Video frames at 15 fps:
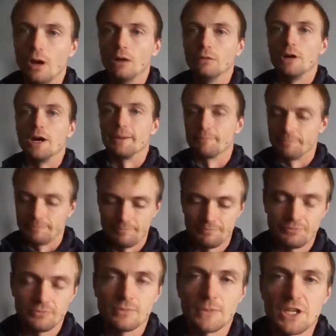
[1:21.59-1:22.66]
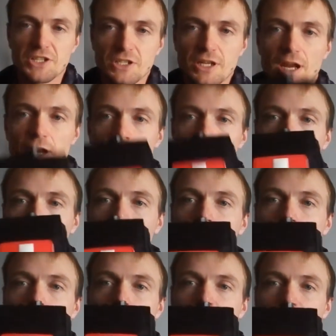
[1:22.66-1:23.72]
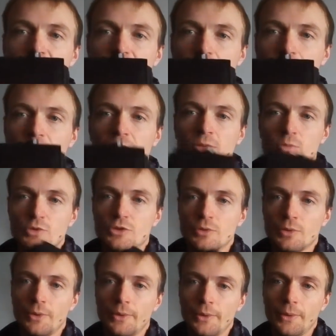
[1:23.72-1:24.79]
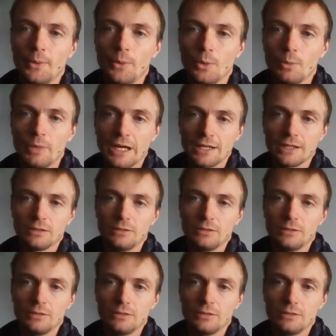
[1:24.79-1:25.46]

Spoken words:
Right, as I said, I'm going to go through her first aid pouch bag.